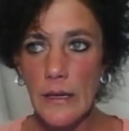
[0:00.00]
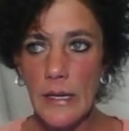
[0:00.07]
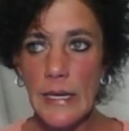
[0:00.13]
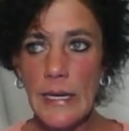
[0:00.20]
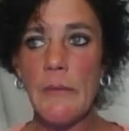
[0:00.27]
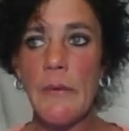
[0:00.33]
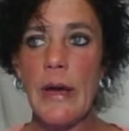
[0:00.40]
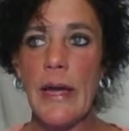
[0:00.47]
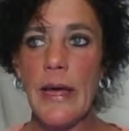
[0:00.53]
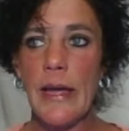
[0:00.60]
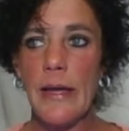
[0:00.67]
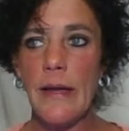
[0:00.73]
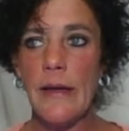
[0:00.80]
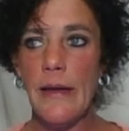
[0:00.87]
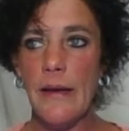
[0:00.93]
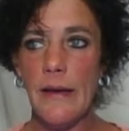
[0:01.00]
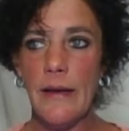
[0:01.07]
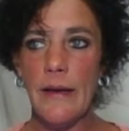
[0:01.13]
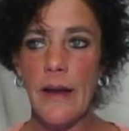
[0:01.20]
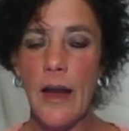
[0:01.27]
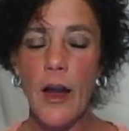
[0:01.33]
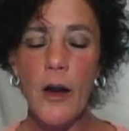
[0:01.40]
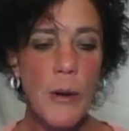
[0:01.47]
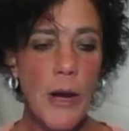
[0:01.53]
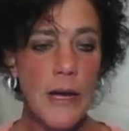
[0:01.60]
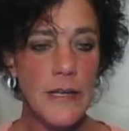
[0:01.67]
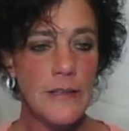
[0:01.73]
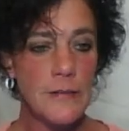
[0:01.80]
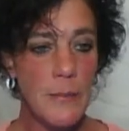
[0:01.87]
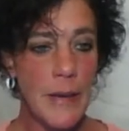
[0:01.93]
anyway, our
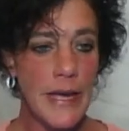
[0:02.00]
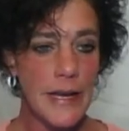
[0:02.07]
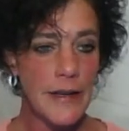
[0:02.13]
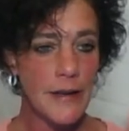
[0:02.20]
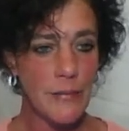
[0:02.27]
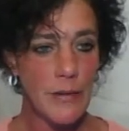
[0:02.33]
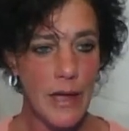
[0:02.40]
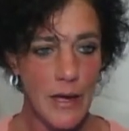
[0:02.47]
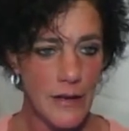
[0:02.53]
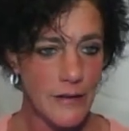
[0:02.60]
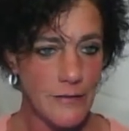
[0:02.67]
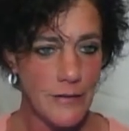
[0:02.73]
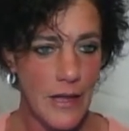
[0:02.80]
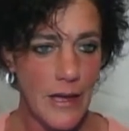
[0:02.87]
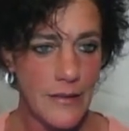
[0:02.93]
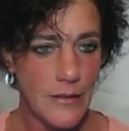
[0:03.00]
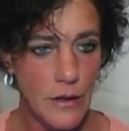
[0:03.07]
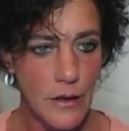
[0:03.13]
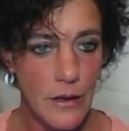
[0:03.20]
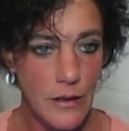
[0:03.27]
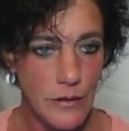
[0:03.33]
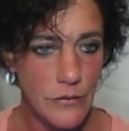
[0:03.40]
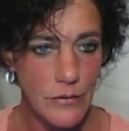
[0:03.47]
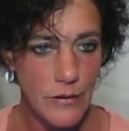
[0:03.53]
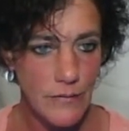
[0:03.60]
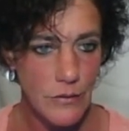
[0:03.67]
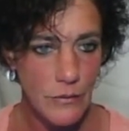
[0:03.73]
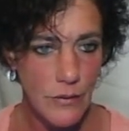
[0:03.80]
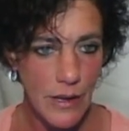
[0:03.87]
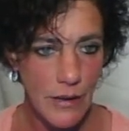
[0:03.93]
body's made up kind of like the colors
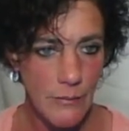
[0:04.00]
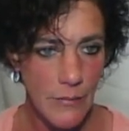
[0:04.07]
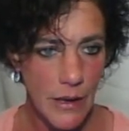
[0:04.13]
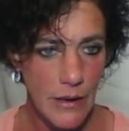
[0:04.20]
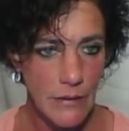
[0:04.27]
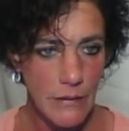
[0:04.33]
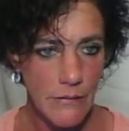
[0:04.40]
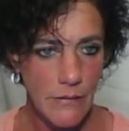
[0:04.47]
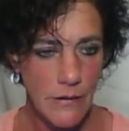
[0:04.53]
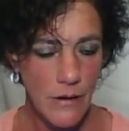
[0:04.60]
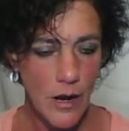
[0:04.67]
of the rainbow.